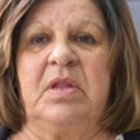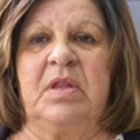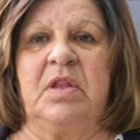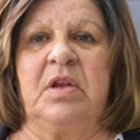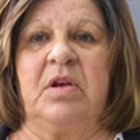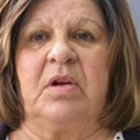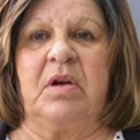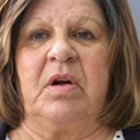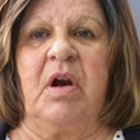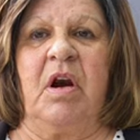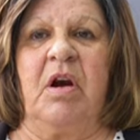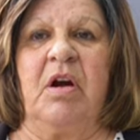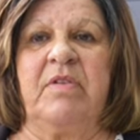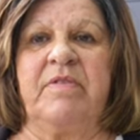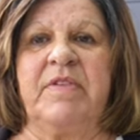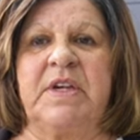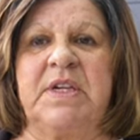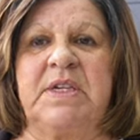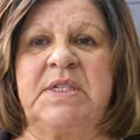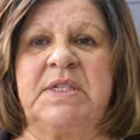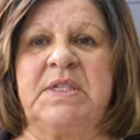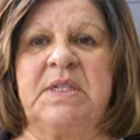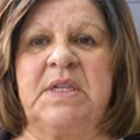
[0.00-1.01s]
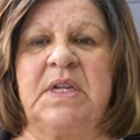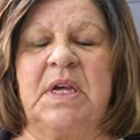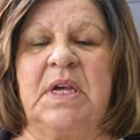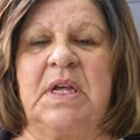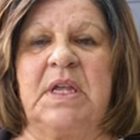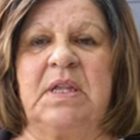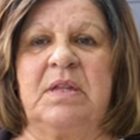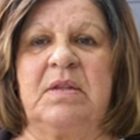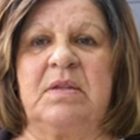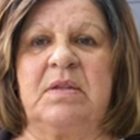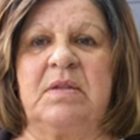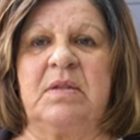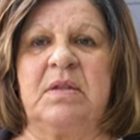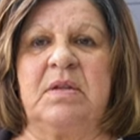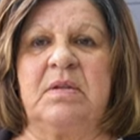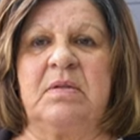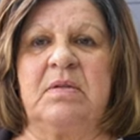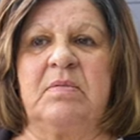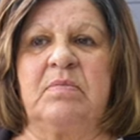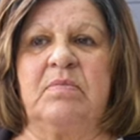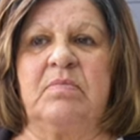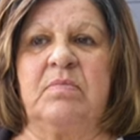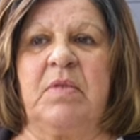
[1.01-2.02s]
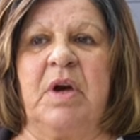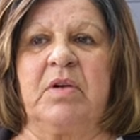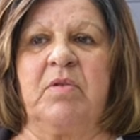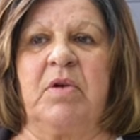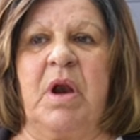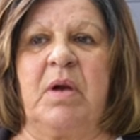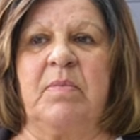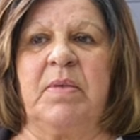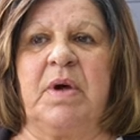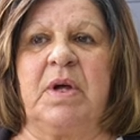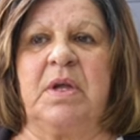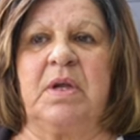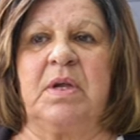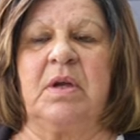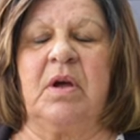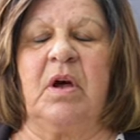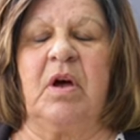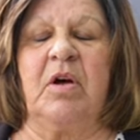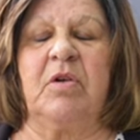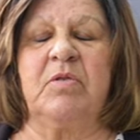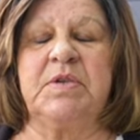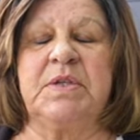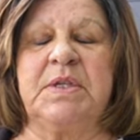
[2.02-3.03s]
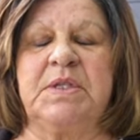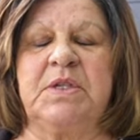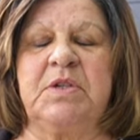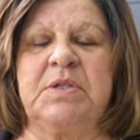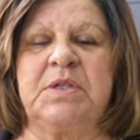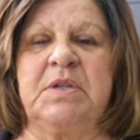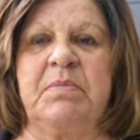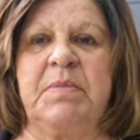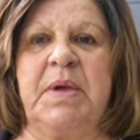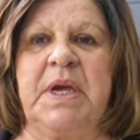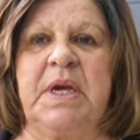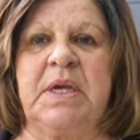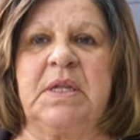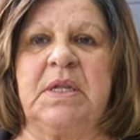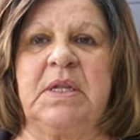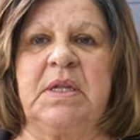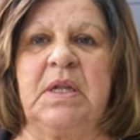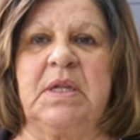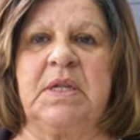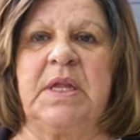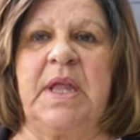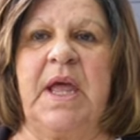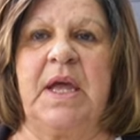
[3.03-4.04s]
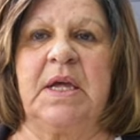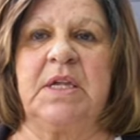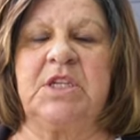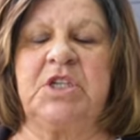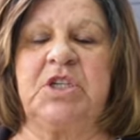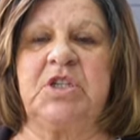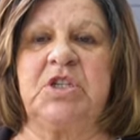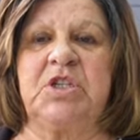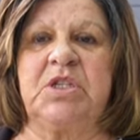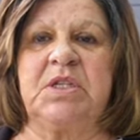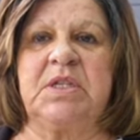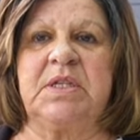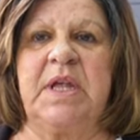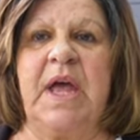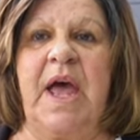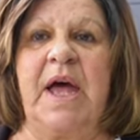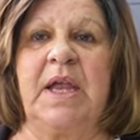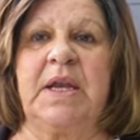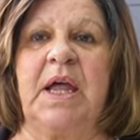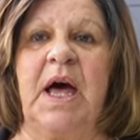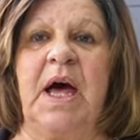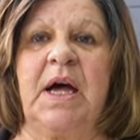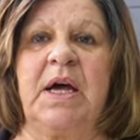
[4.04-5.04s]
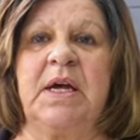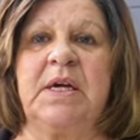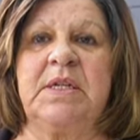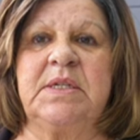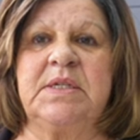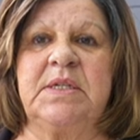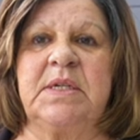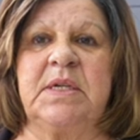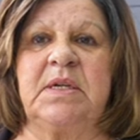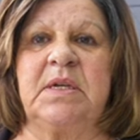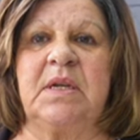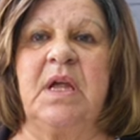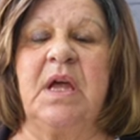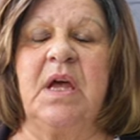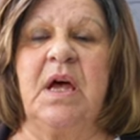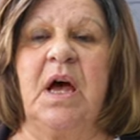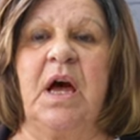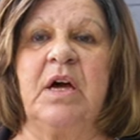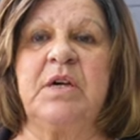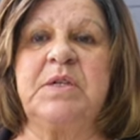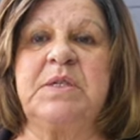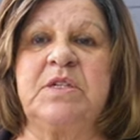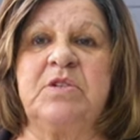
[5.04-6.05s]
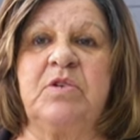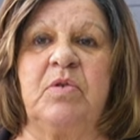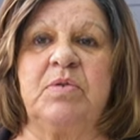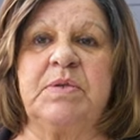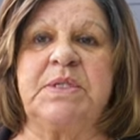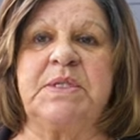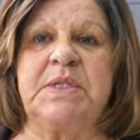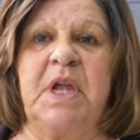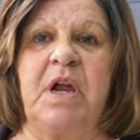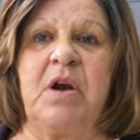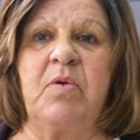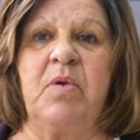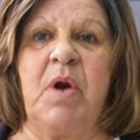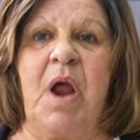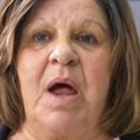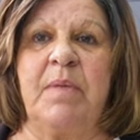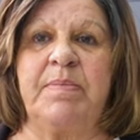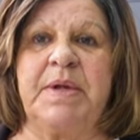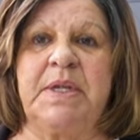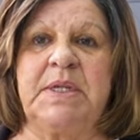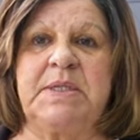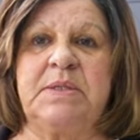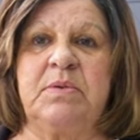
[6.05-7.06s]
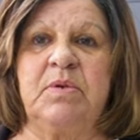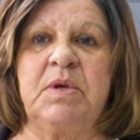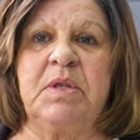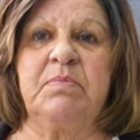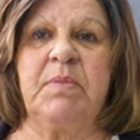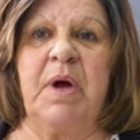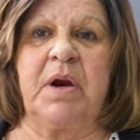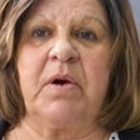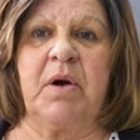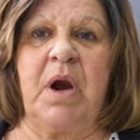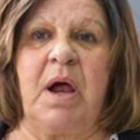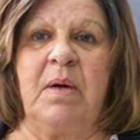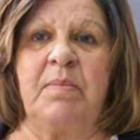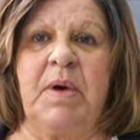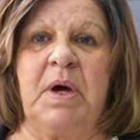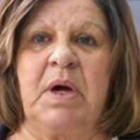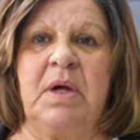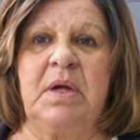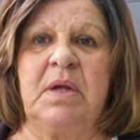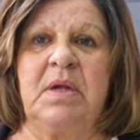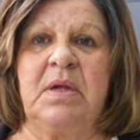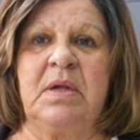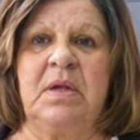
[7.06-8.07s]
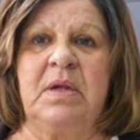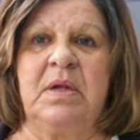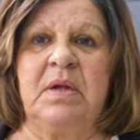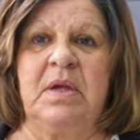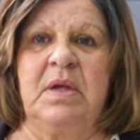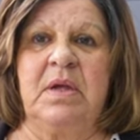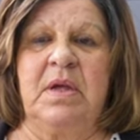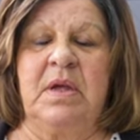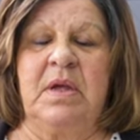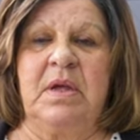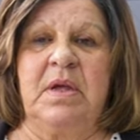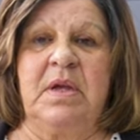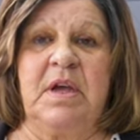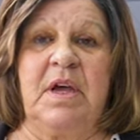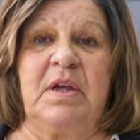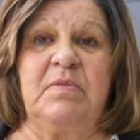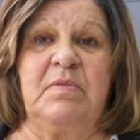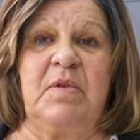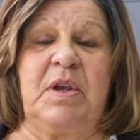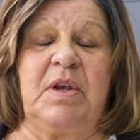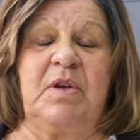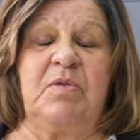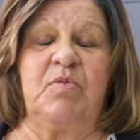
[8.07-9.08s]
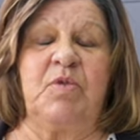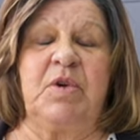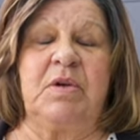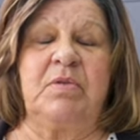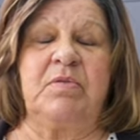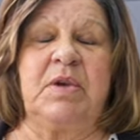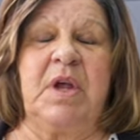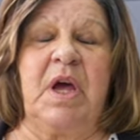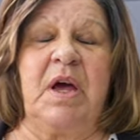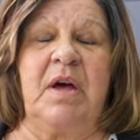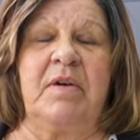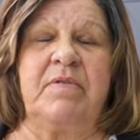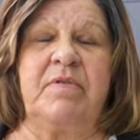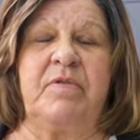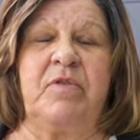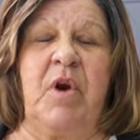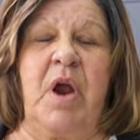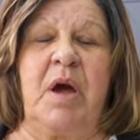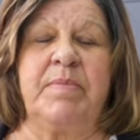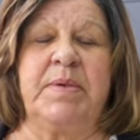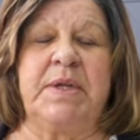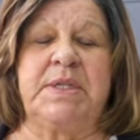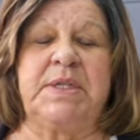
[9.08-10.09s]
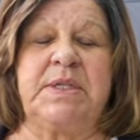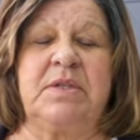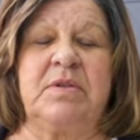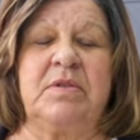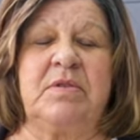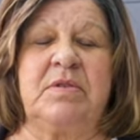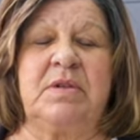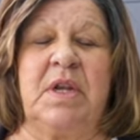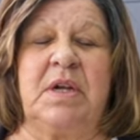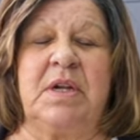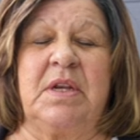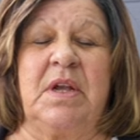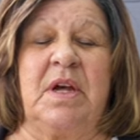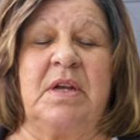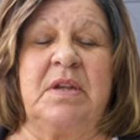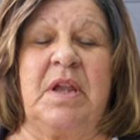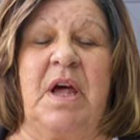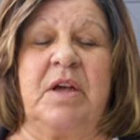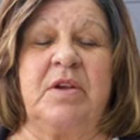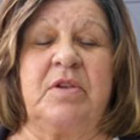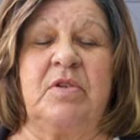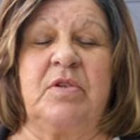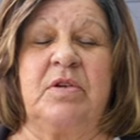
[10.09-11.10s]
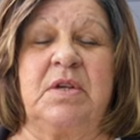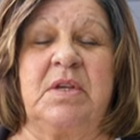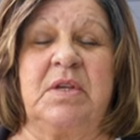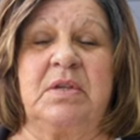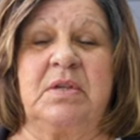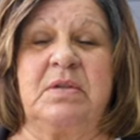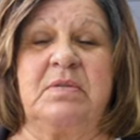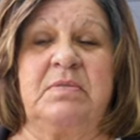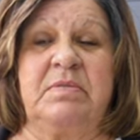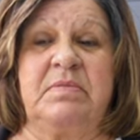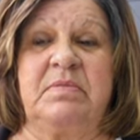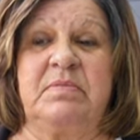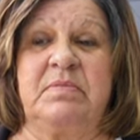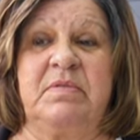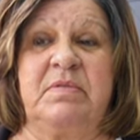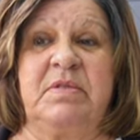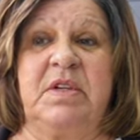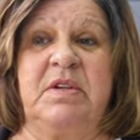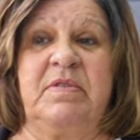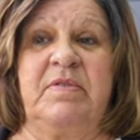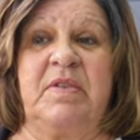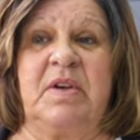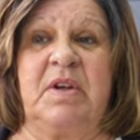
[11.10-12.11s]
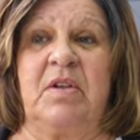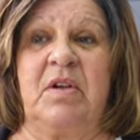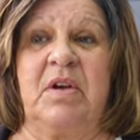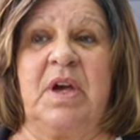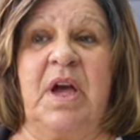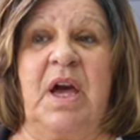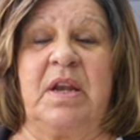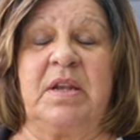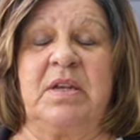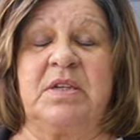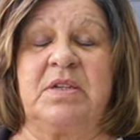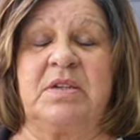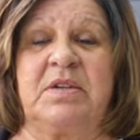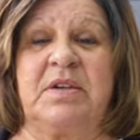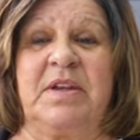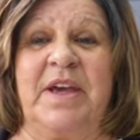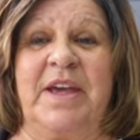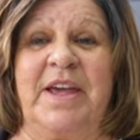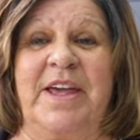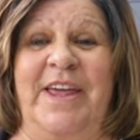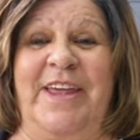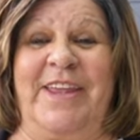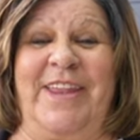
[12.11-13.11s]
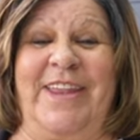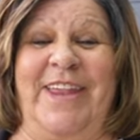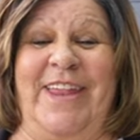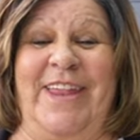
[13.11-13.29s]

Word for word: their harvest, and my grandma always used to make tan, hides, and I used to go snare rabbits with my grandma, and then we would have rabbit stew, and I, I couldn't even look at it today.